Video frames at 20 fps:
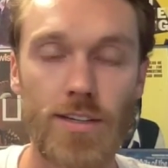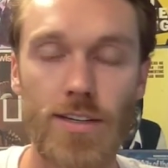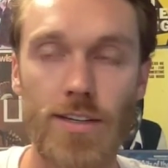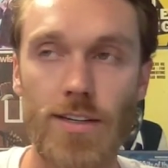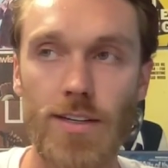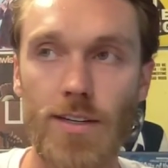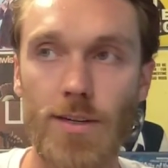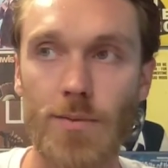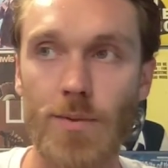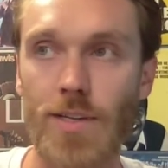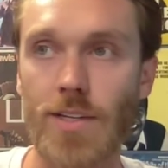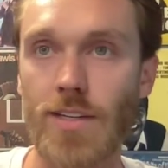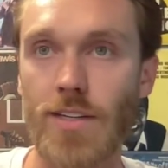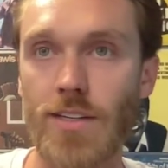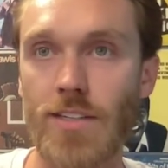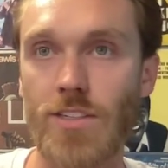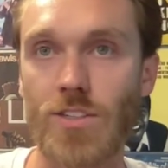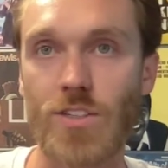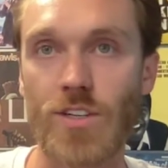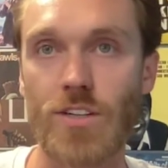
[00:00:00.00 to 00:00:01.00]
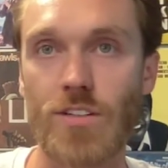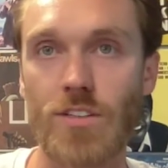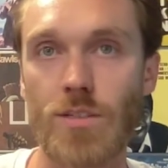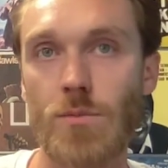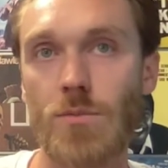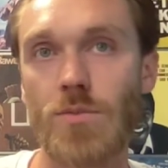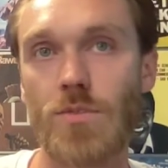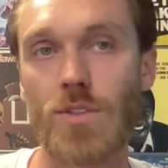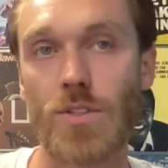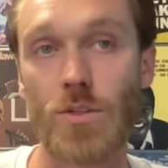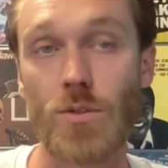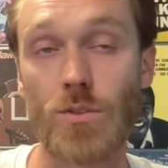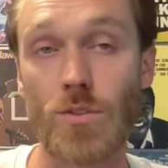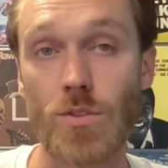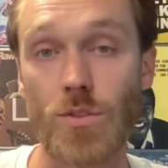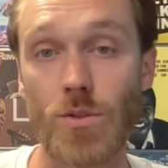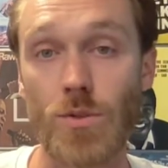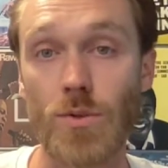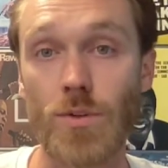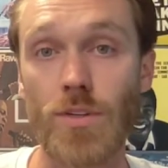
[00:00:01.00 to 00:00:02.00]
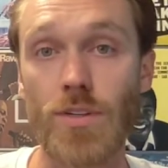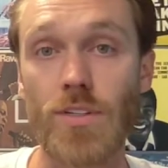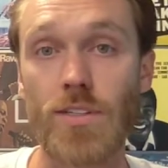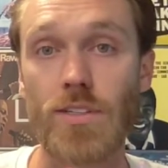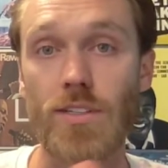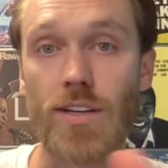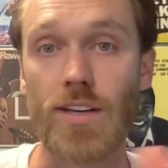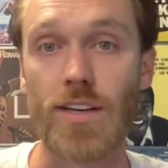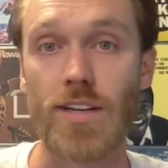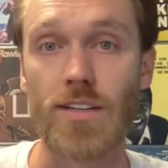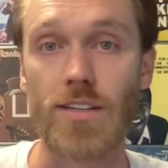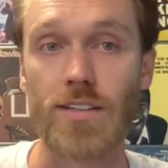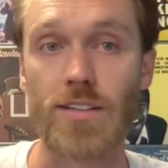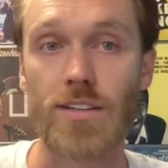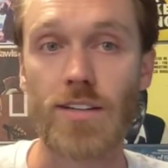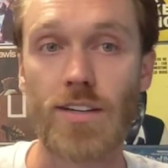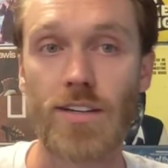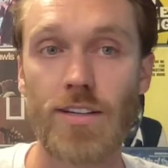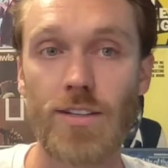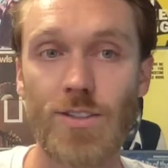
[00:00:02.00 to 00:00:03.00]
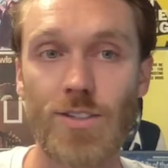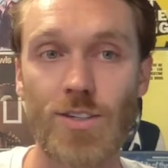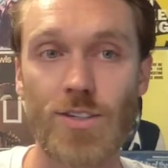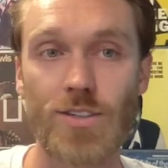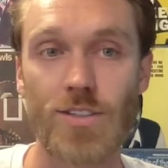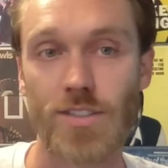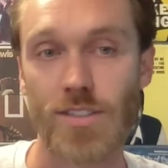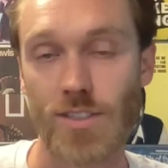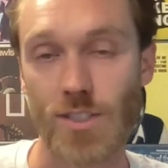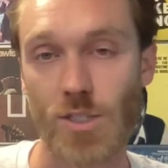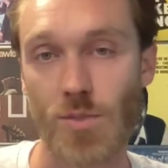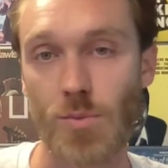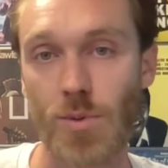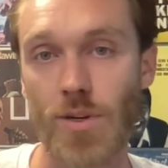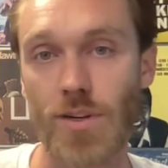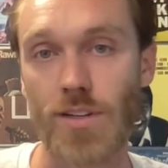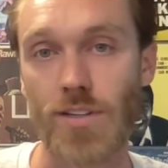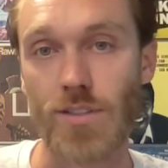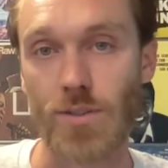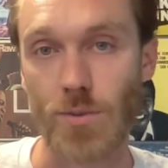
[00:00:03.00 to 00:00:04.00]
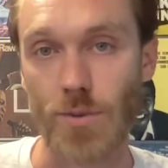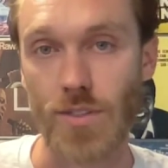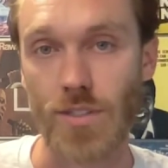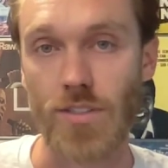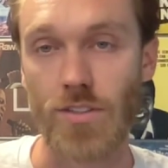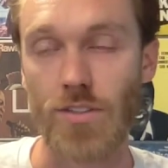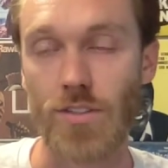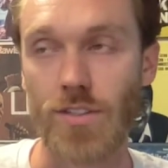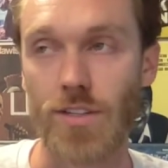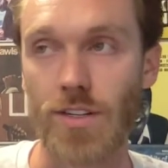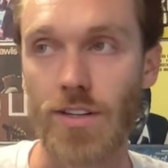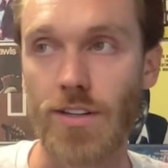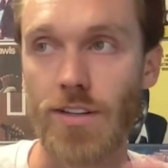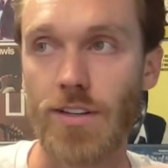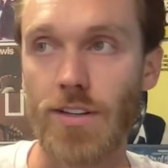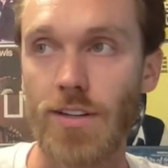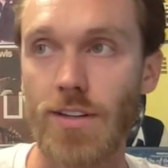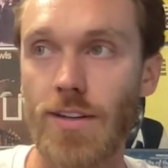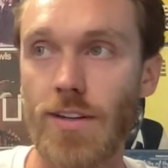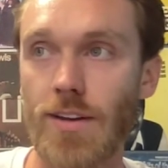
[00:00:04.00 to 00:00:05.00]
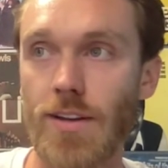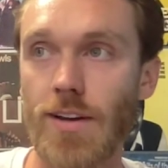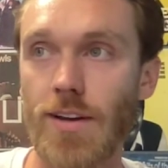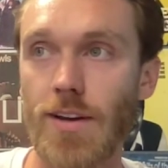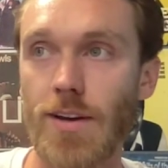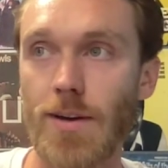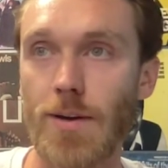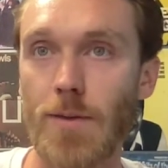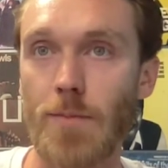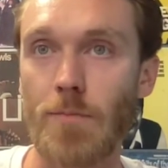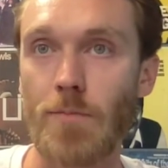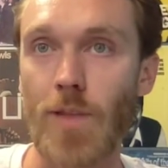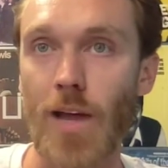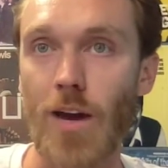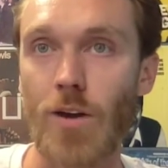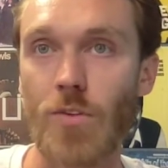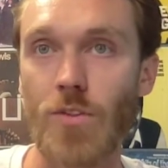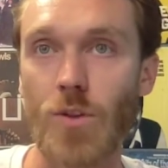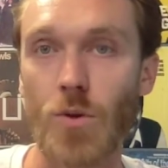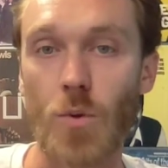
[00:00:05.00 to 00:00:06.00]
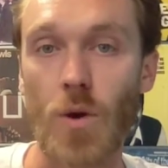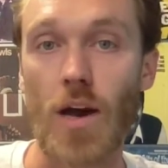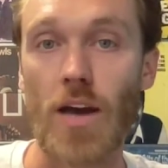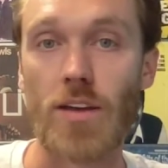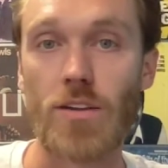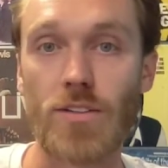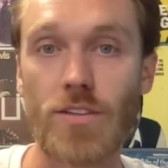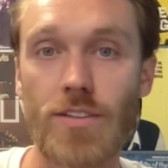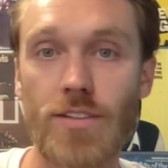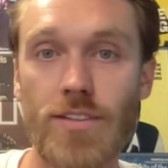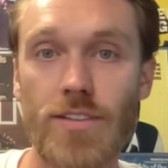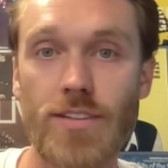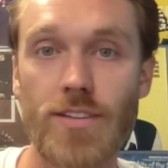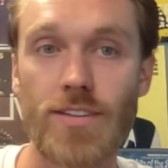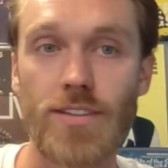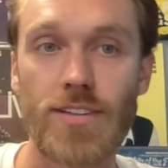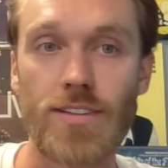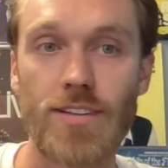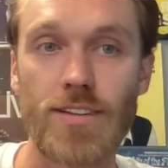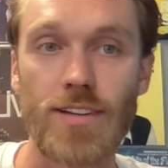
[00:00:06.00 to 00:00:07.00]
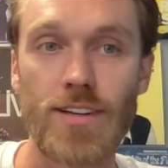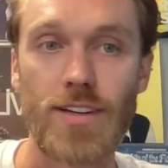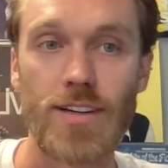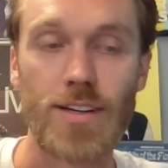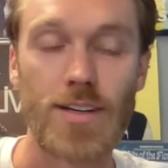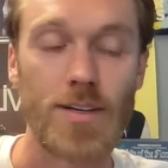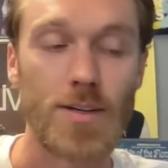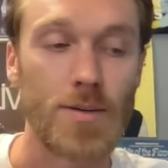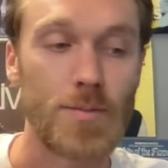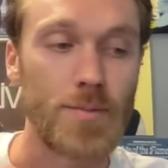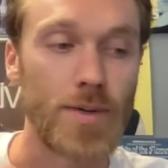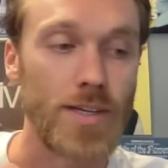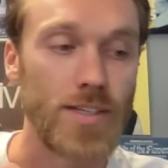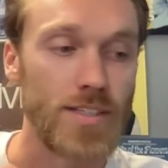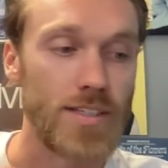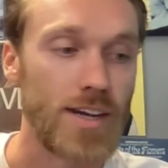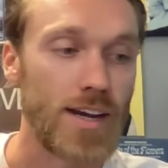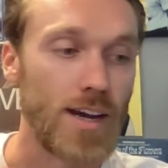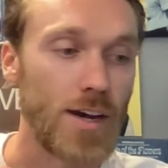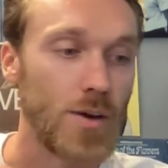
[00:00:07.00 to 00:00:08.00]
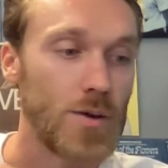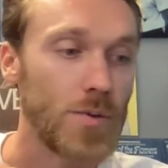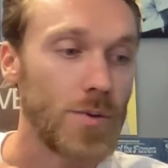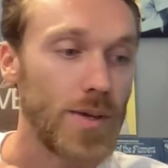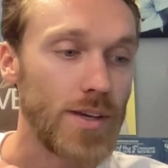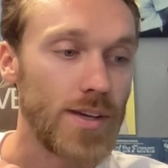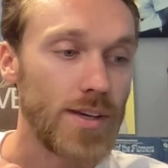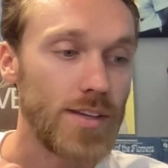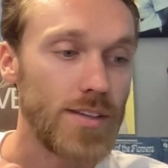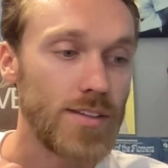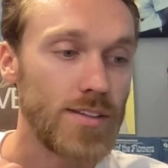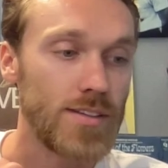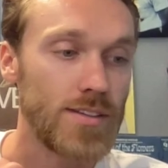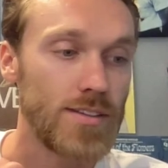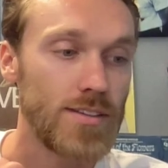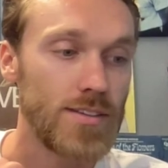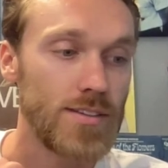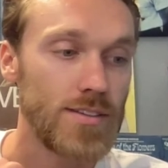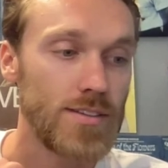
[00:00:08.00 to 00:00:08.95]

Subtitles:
And he shares some of his own stories and shares his experience researching out in the wild as to how we can